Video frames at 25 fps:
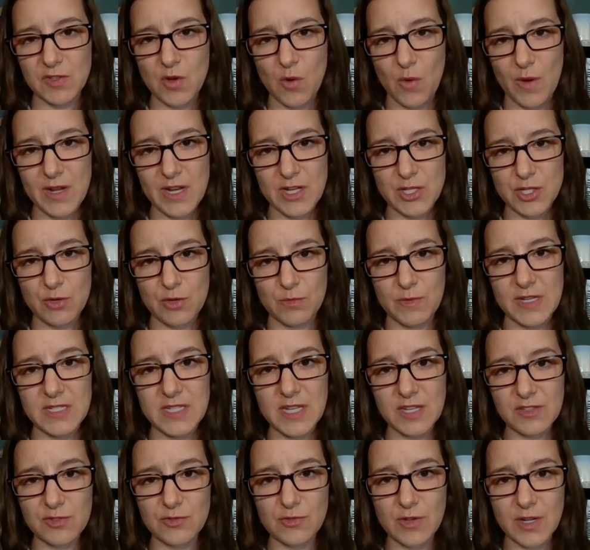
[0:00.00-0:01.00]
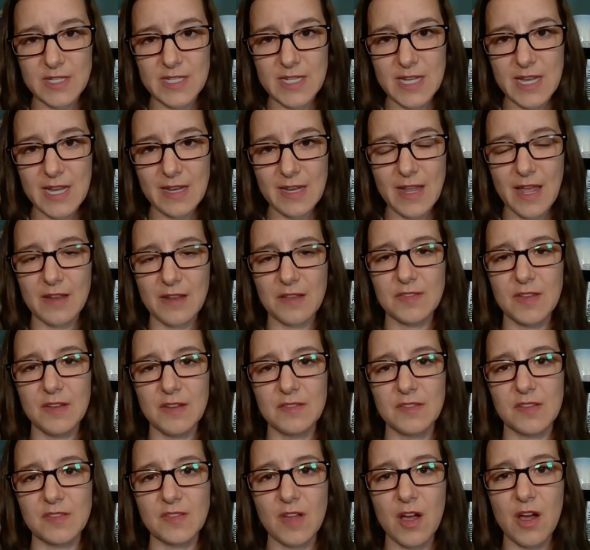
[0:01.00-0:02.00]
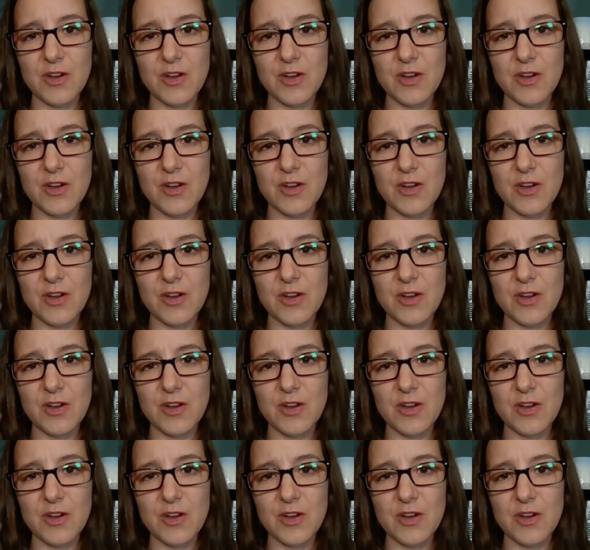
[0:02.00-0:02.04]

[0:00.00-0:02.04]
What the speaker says: going into redistricting and a census